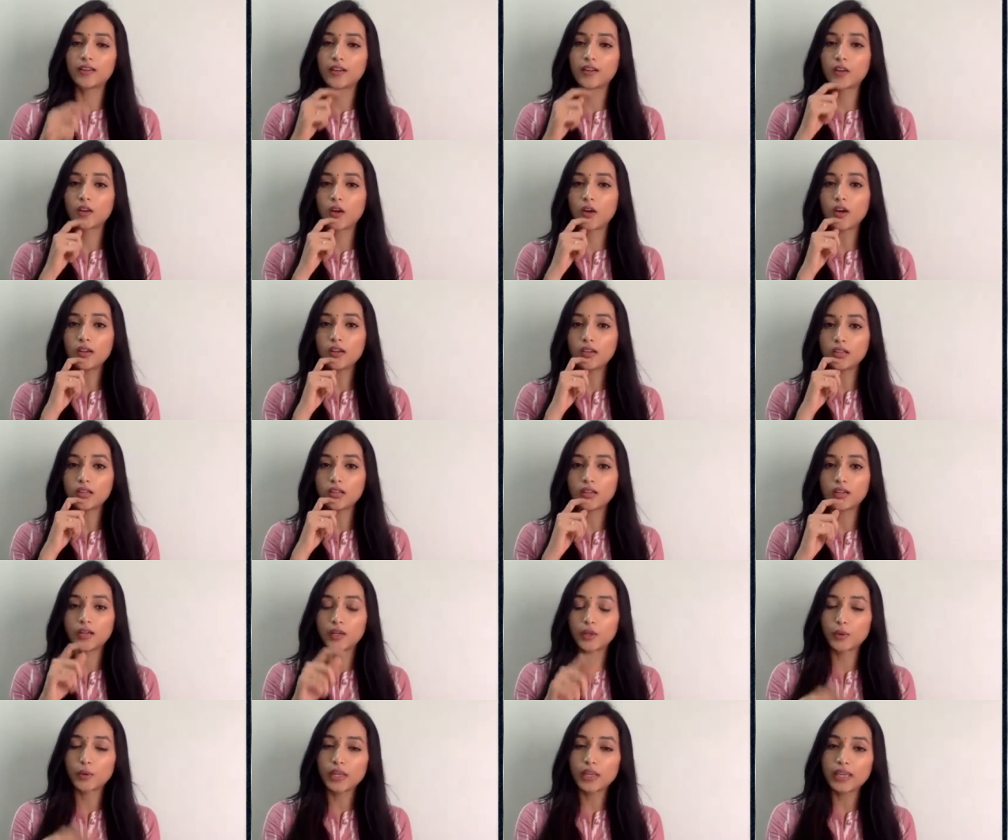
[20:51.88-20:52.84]
Not uh,
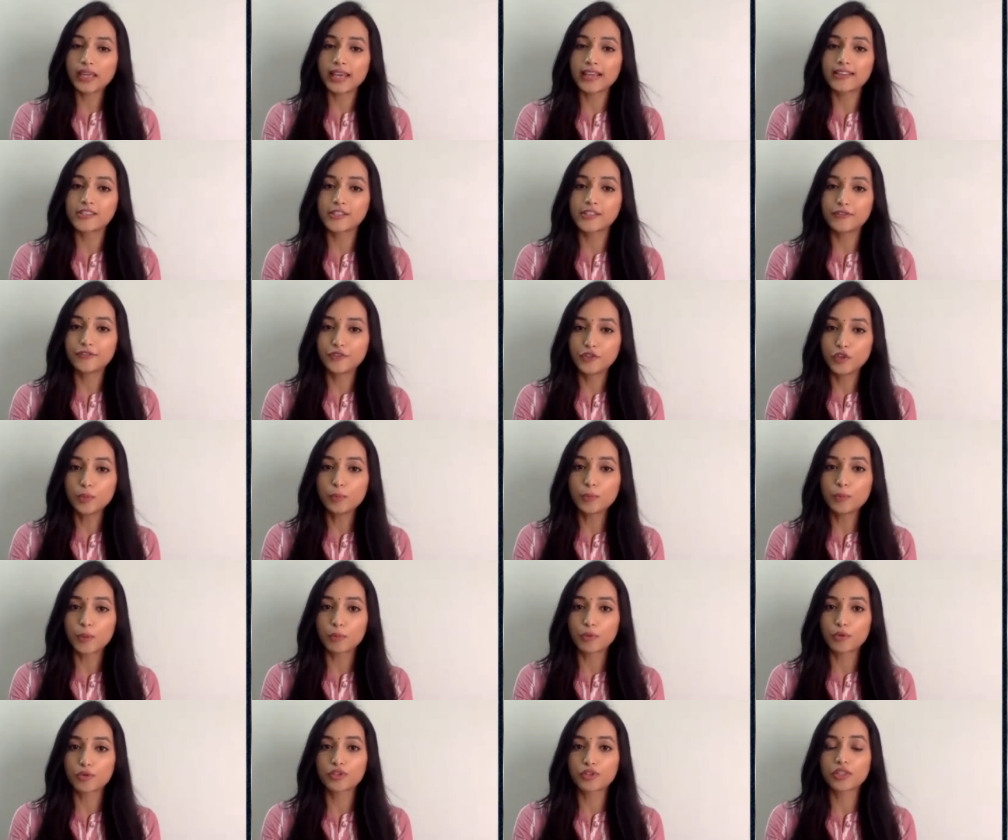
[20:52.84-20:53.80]
during K G F two
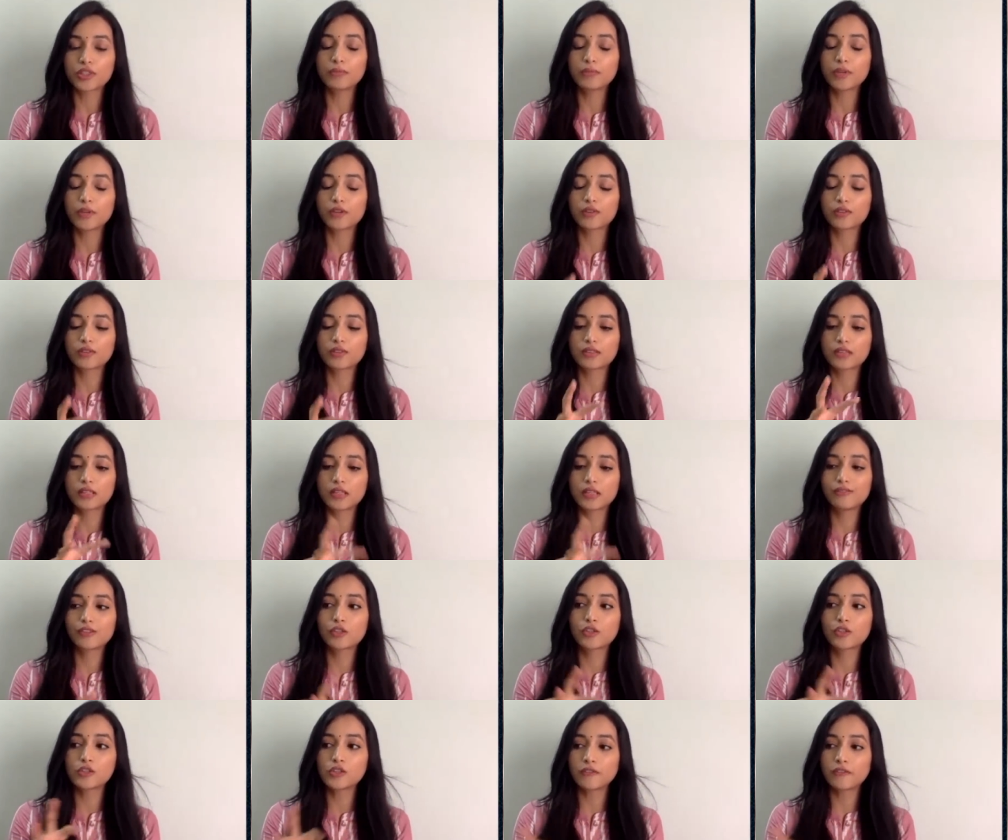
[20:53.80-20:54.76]
promotion because he
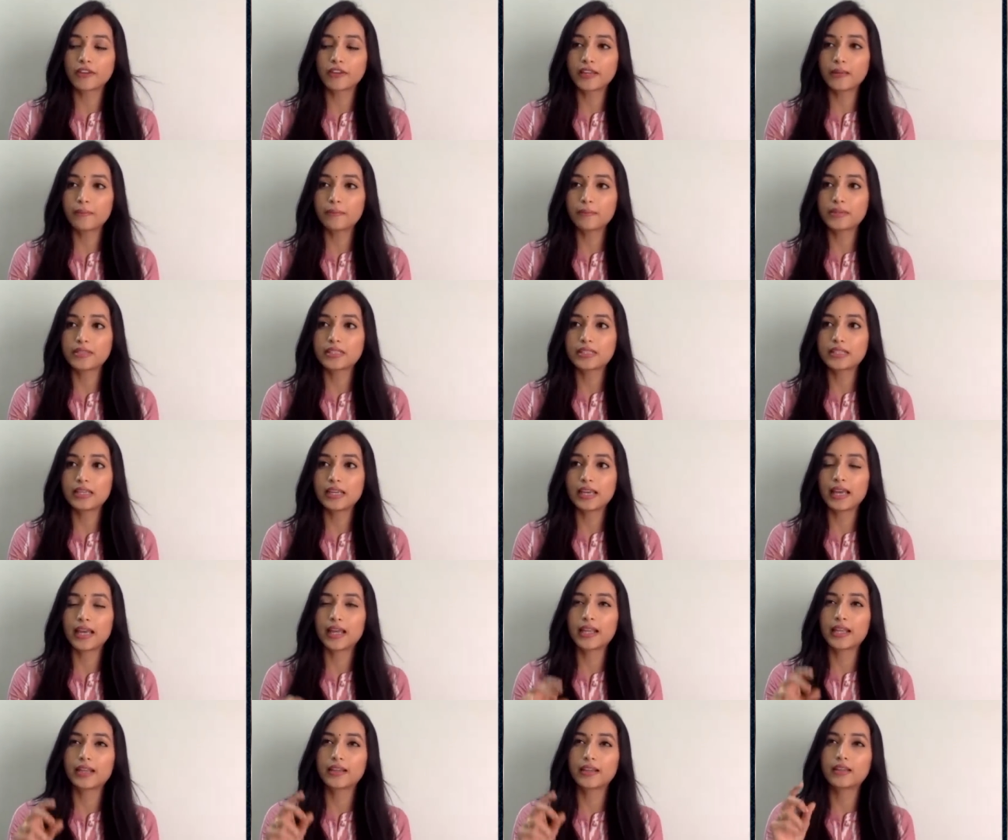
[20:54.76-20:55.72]
was also very busy,
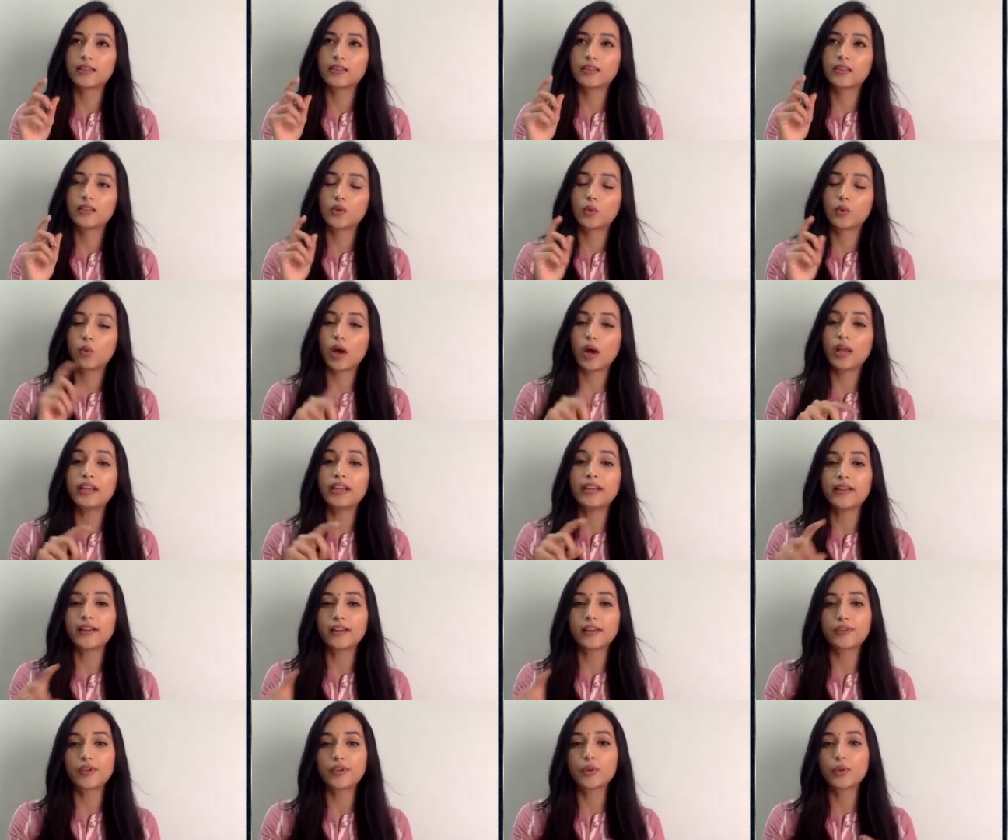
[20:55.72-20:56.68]
and the one
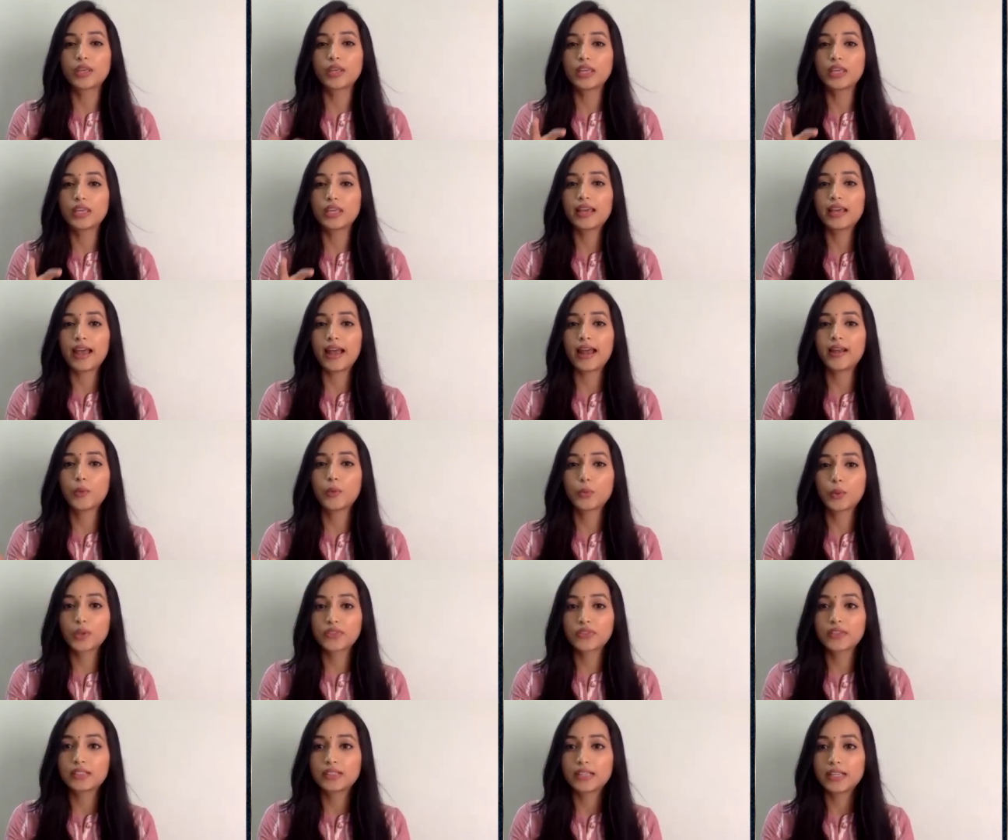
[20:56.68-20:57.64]
interview he had
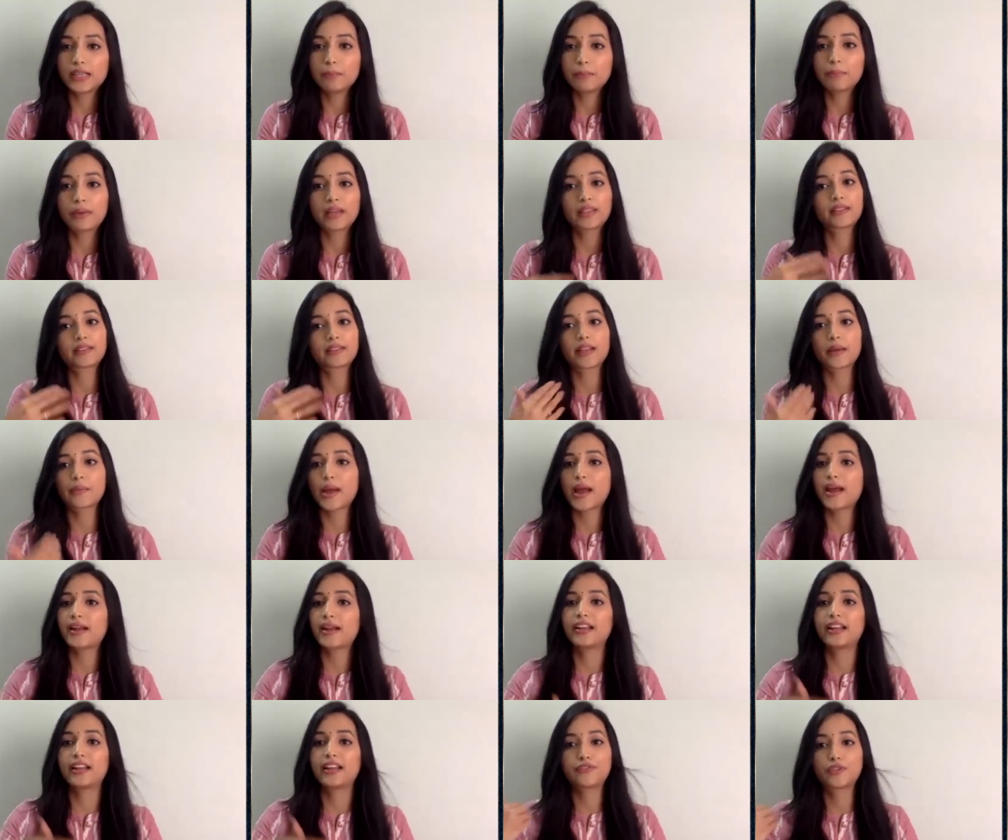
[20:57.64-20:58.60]
with the team by the time I
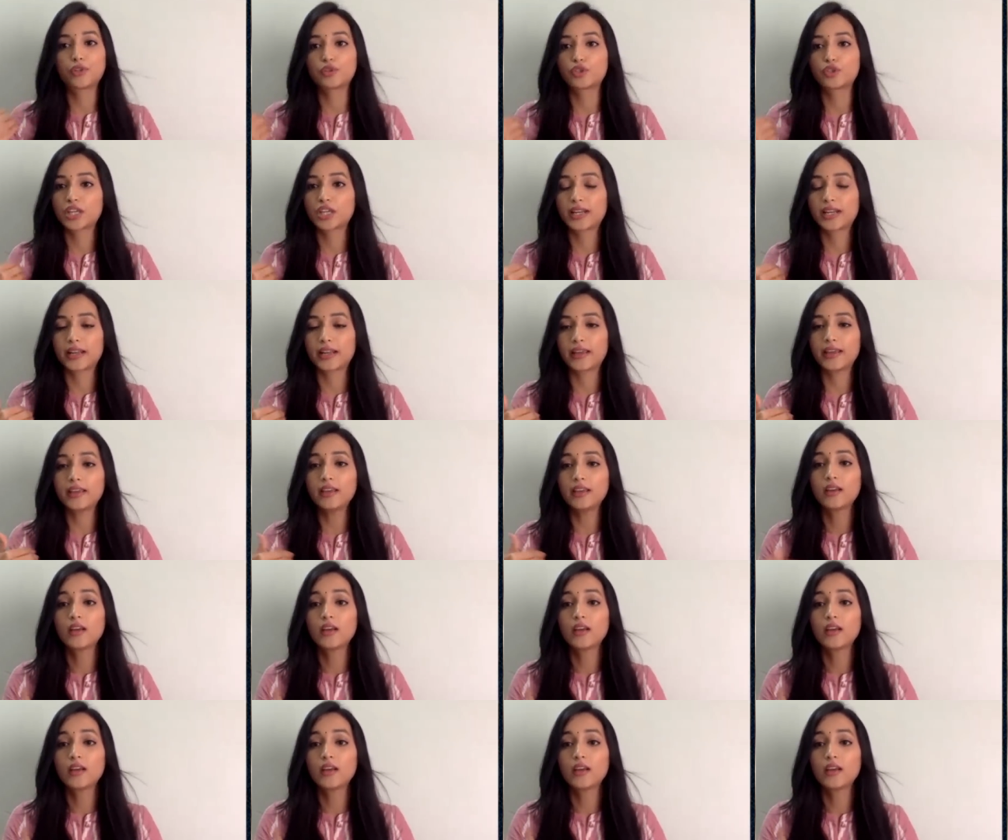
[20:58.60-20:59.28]
had left to Chennai.